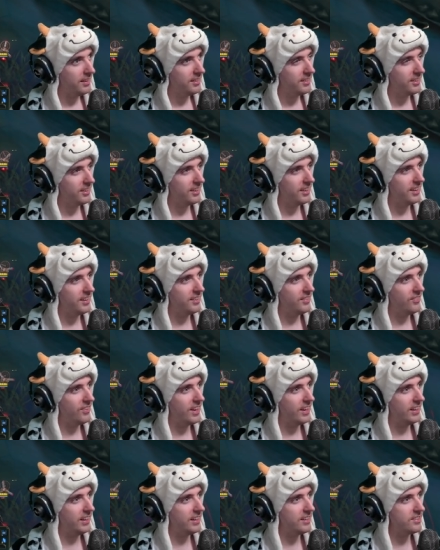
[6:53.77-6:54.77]
Dude, he's
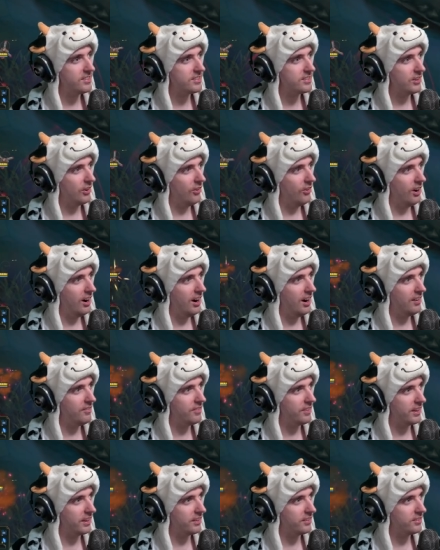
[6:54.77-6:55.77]
making it so
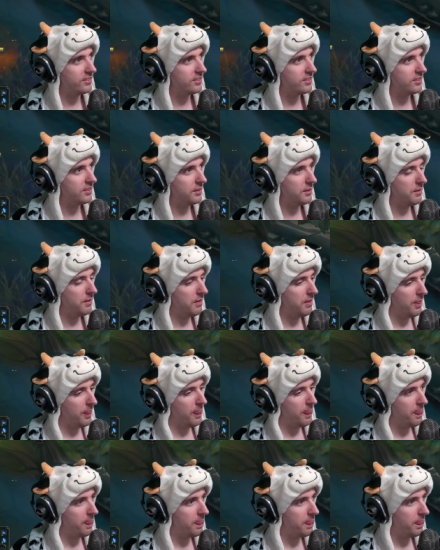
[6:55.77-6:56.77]
obvious.
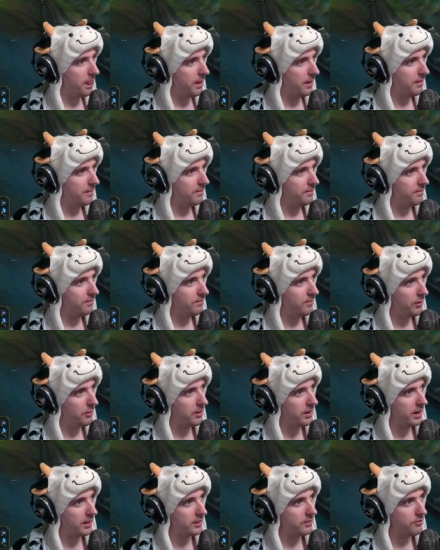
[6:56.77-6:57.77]
But
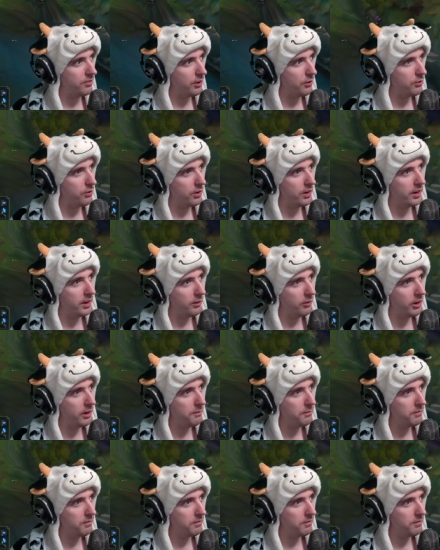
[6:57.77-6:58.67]
Renekton fell for it anyway.